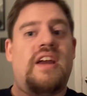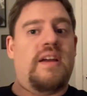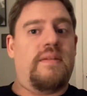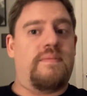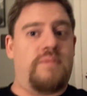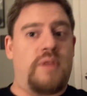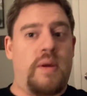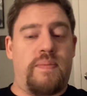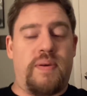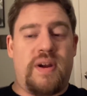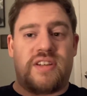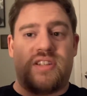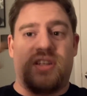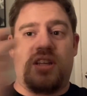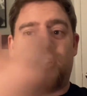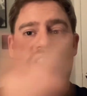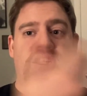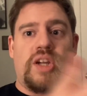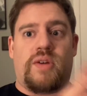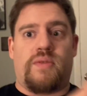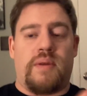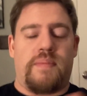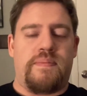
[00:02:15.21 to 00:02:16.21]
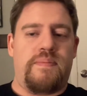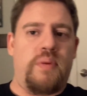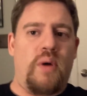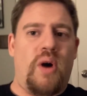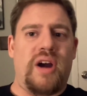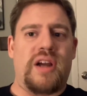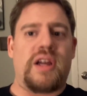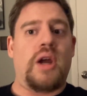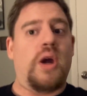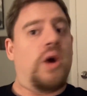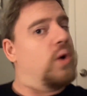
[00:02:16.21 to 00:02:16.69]
the President's Secret
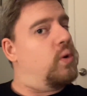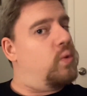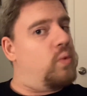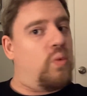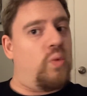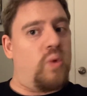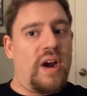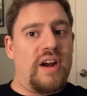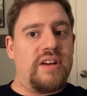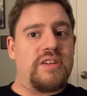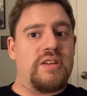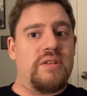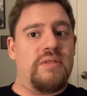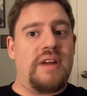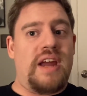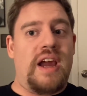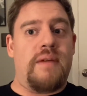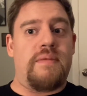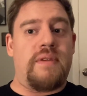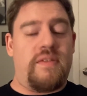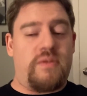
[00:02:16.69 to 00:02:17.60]
Book, where to now?